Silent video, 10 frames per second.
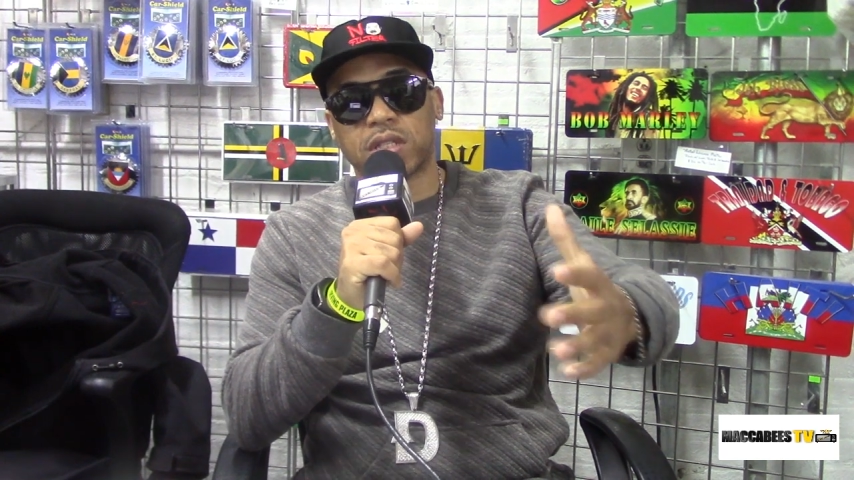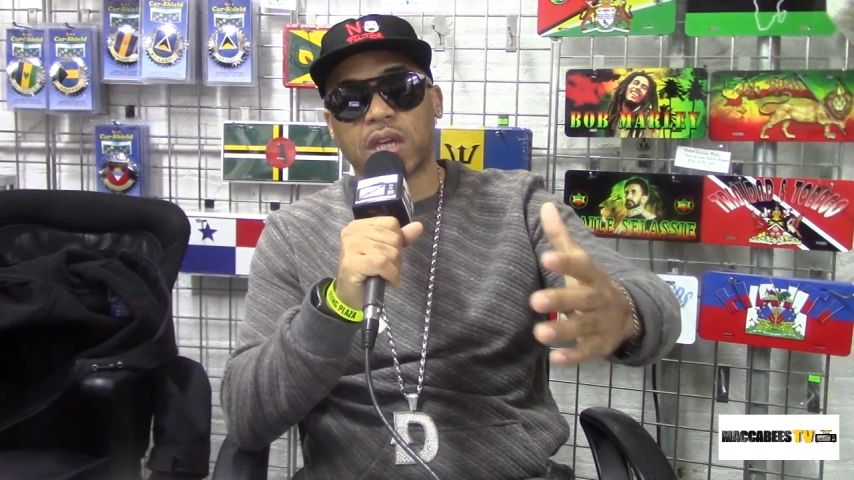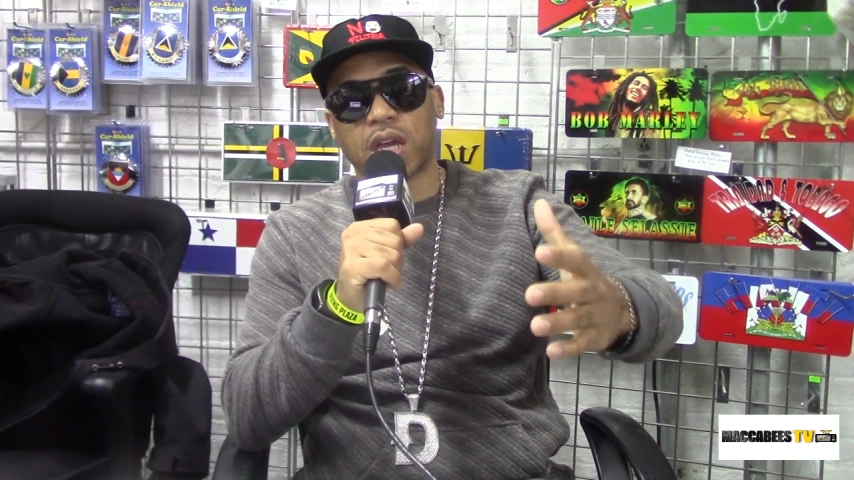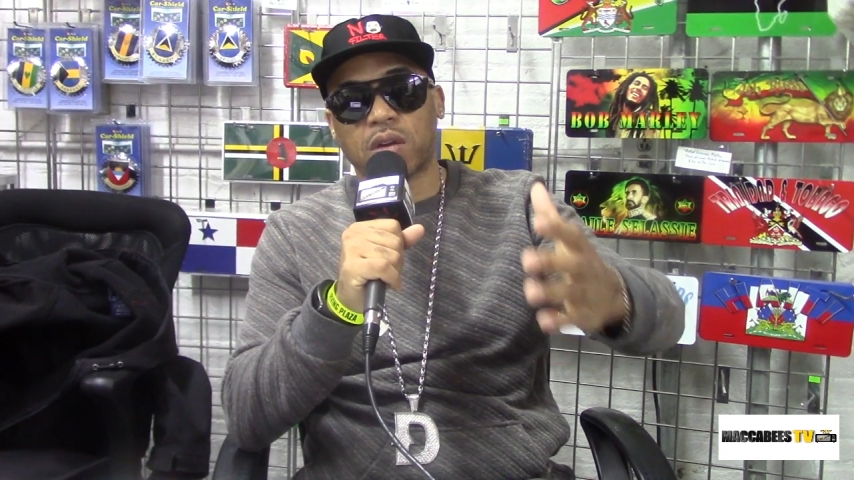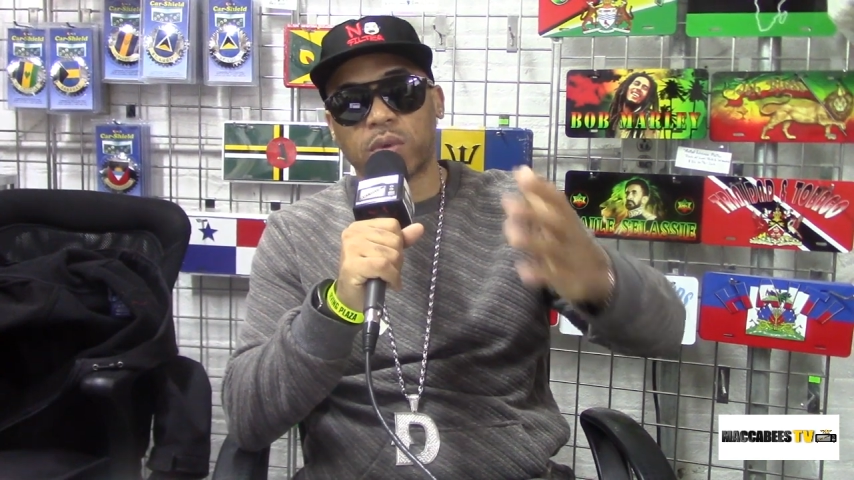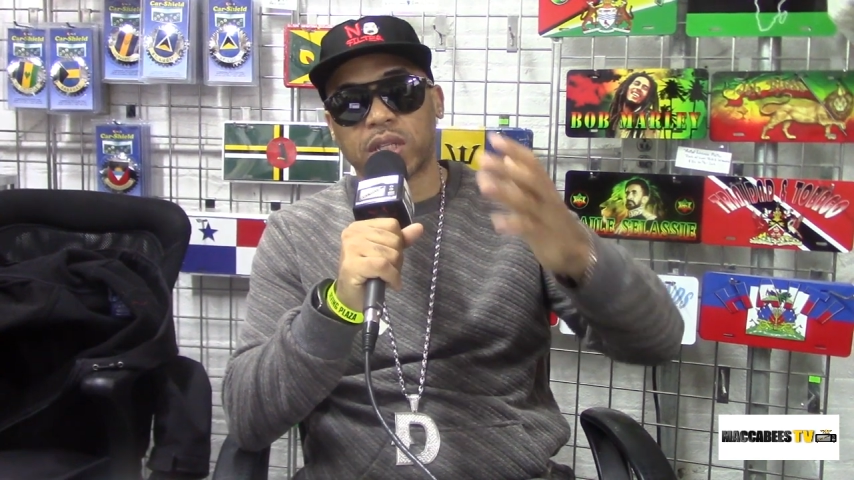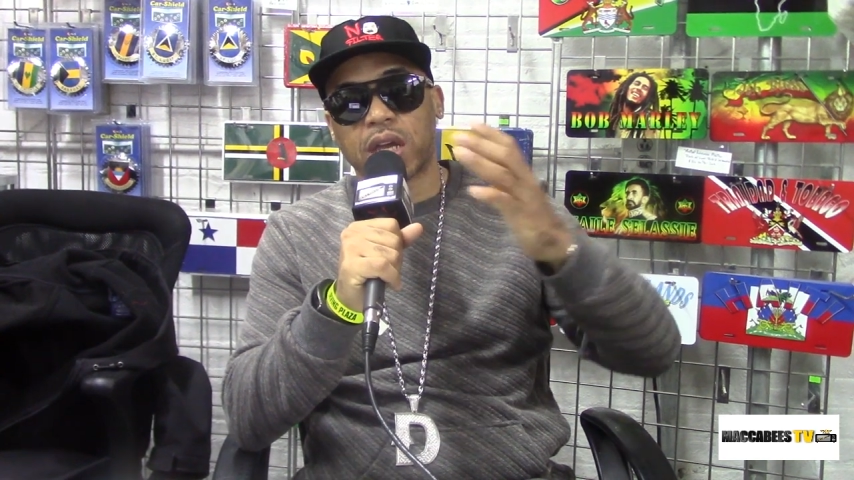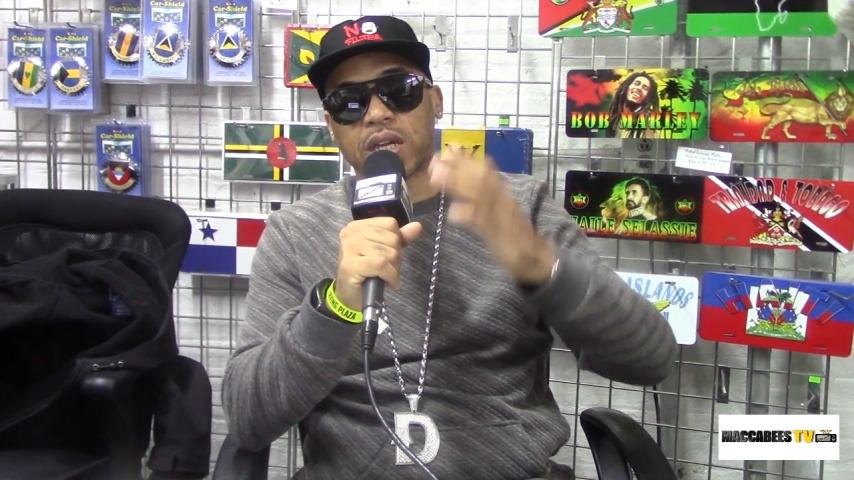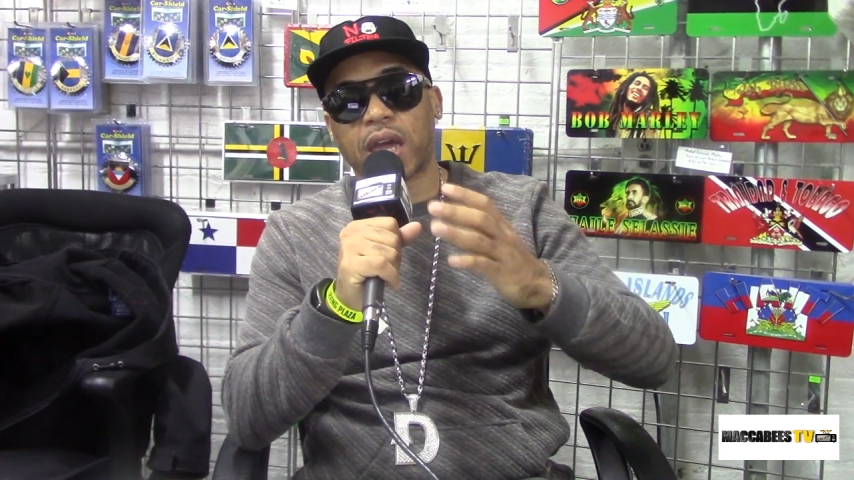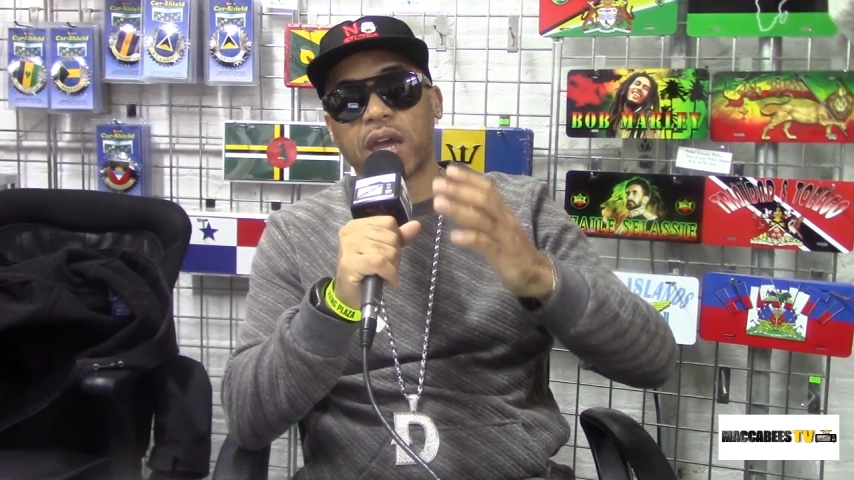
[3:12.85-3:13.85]
take what
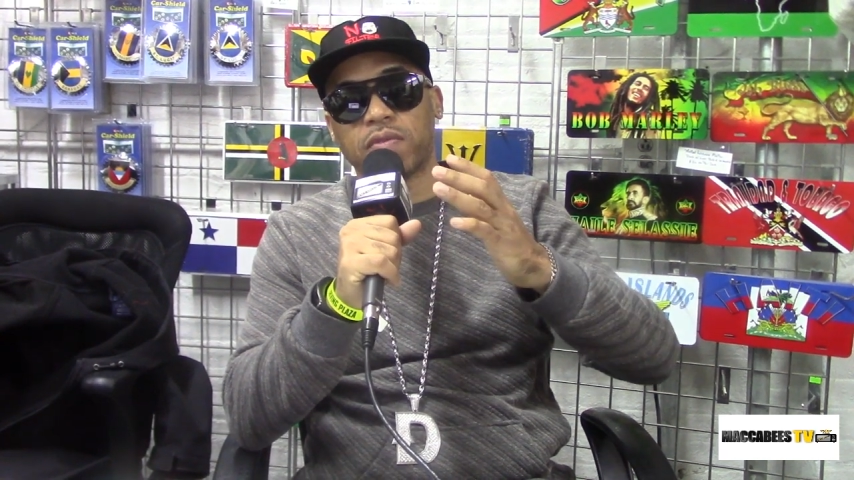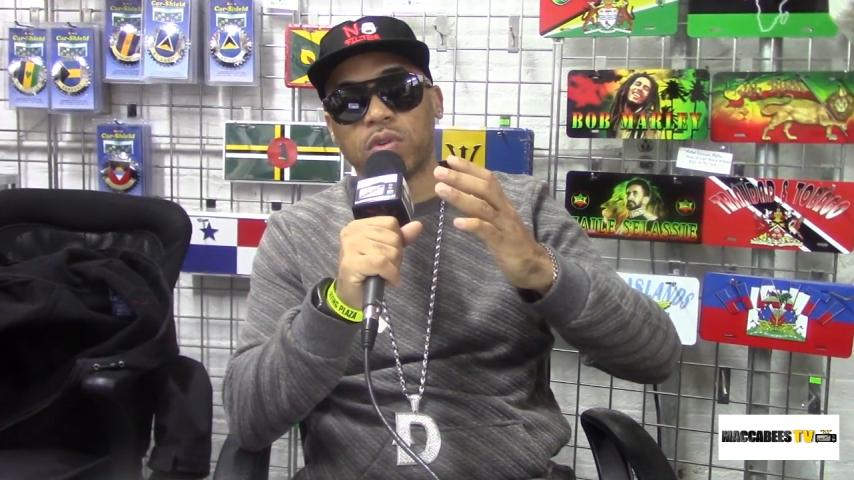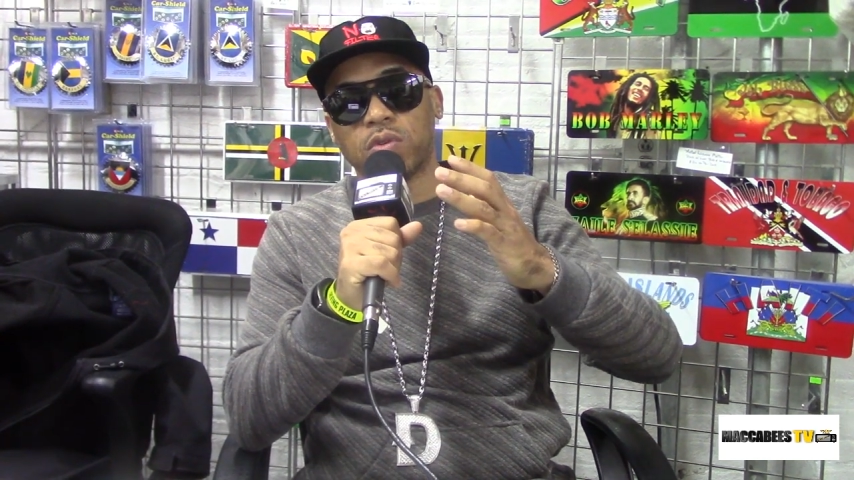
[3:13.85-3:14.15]
they gave